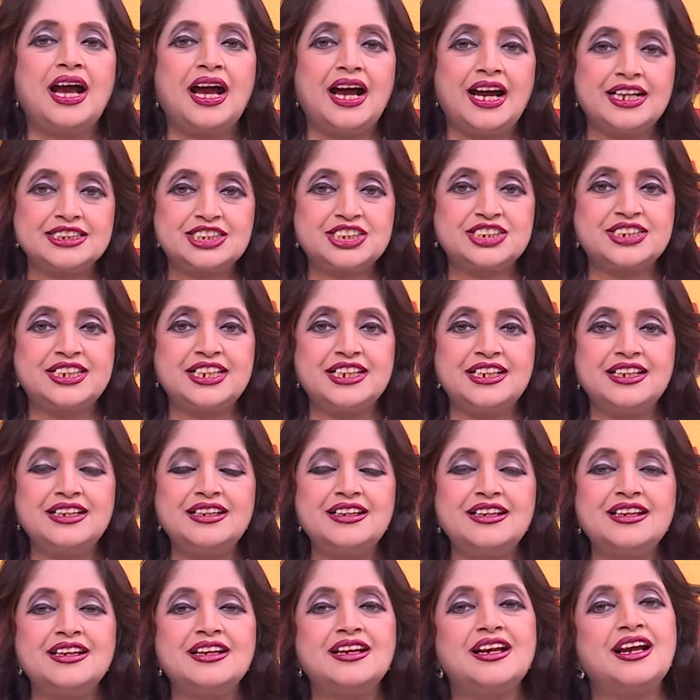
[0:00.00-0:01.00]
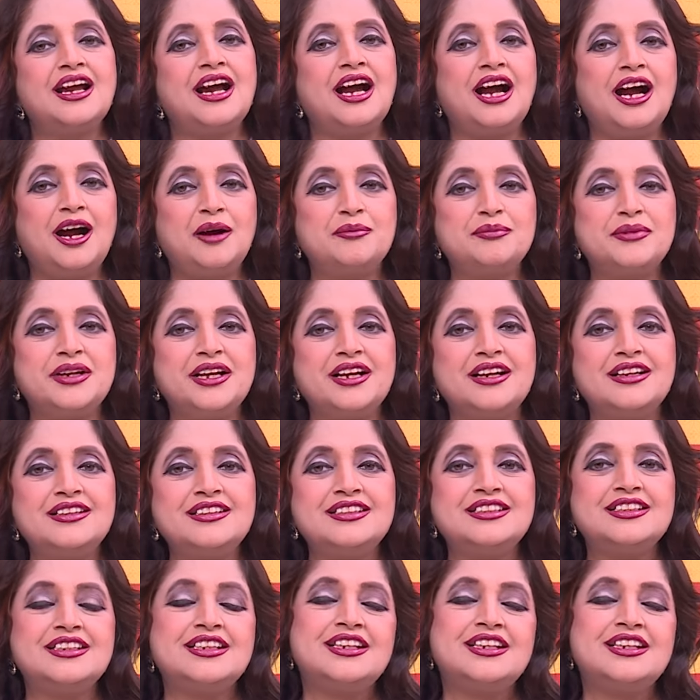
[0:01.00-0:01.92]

Ajke amra